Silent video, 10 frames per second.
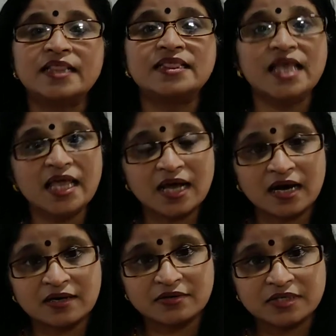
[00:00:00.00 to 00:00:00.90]
They
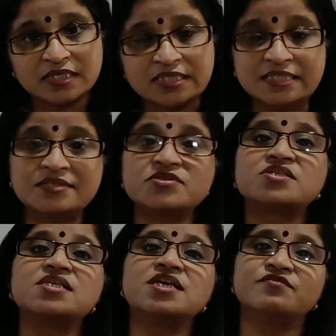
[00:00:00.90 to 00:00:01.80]
are the
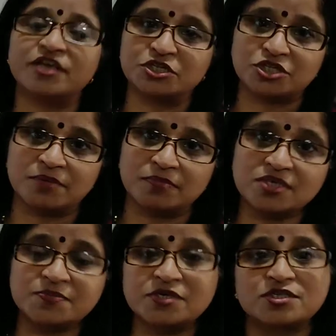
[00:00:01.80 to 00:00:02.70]
receiving
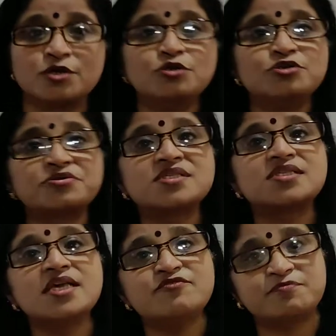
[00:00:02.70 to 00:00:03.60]
chambers because they're going to
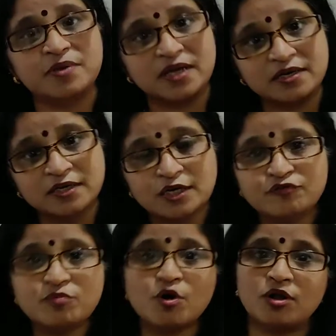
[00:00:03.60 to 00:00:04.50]
receive blood
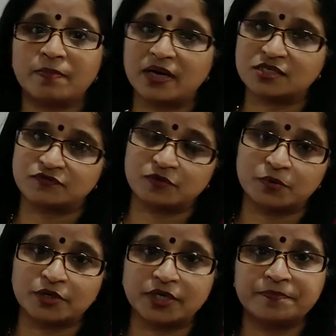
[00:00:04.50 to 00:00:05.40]
from all parts of the
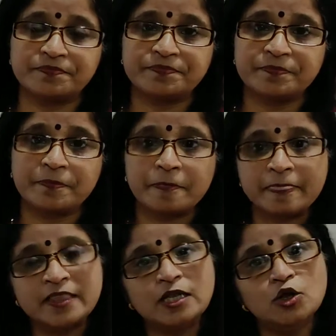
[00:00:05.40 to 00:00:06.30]
body.
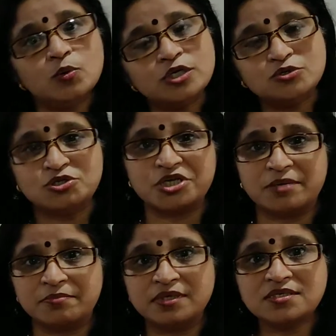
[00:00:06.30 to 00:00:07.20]
The lower two
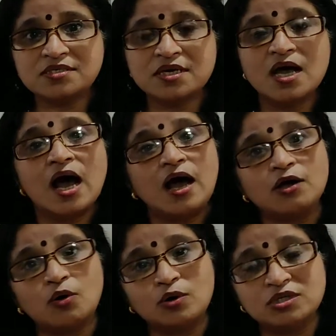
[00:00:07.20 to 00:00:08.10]
chambers are
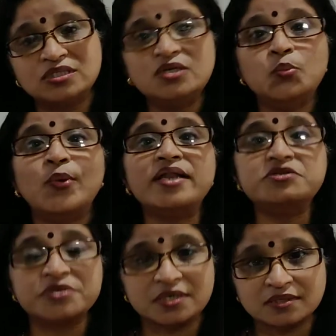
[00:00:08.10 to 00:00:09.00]
called the
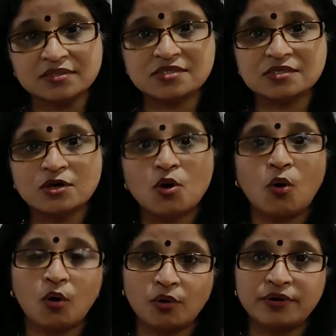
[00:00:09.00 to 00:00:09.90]
ventricles
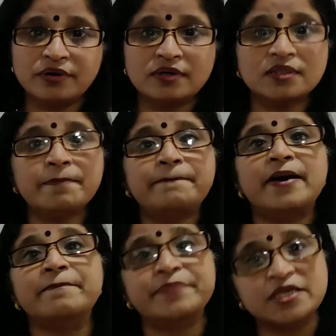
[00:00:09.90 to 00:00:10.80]
or the
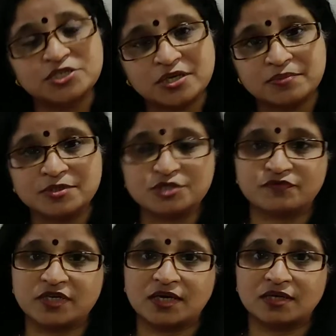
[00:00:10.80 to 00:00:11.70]
pumping chambers of
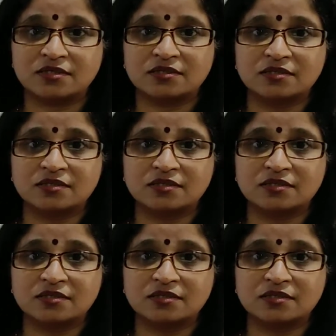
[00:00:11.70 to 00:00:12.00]
the heart.